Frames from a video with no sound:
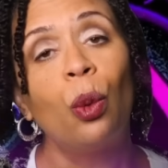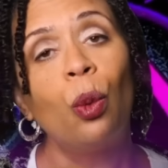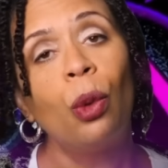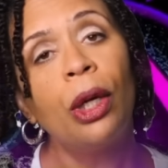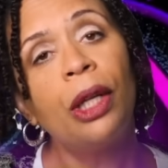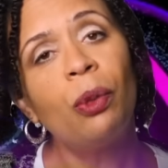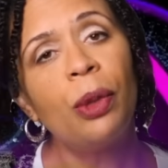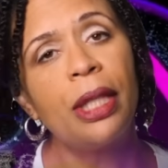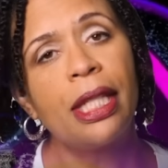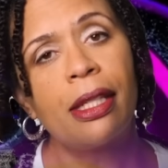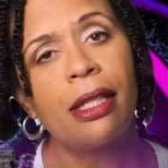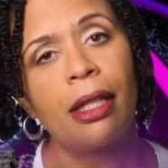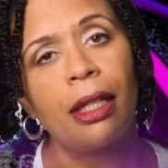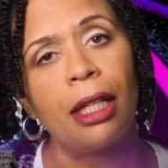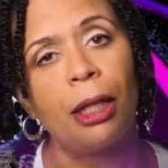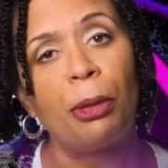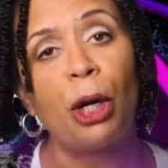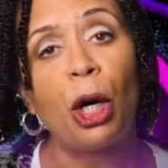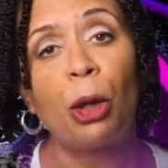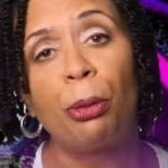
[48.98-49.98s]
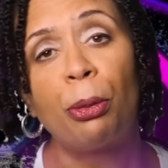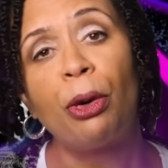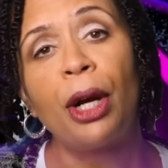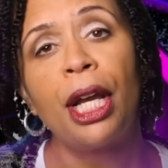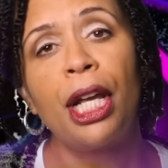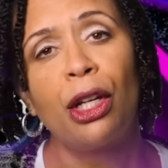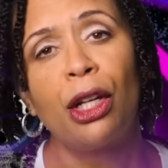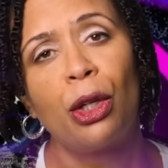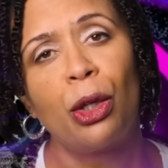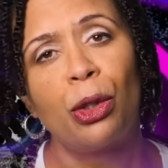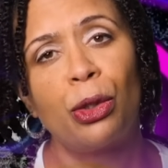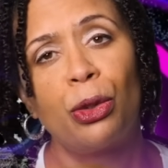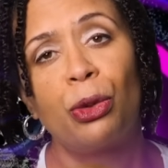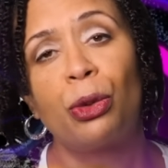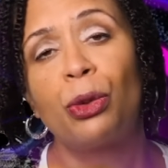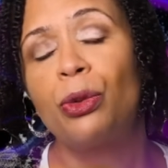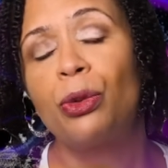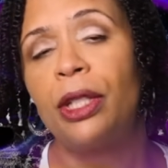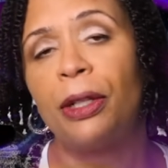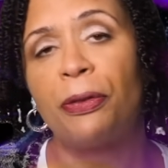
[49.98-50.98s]
When we sleep, our brain goes
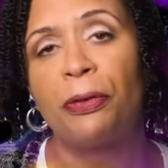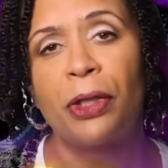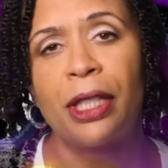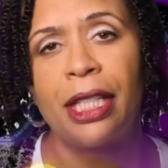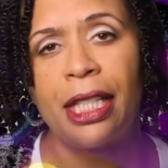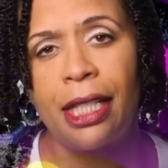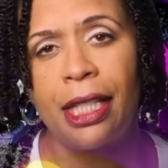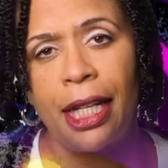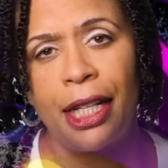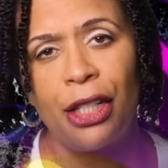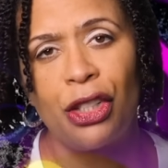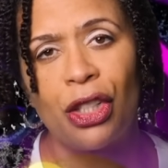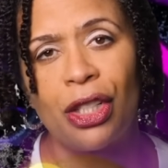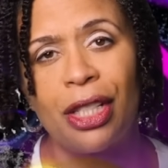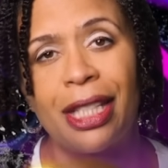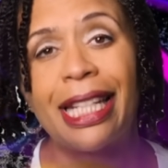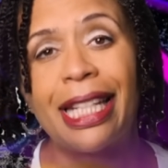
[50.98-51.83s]
through different stages,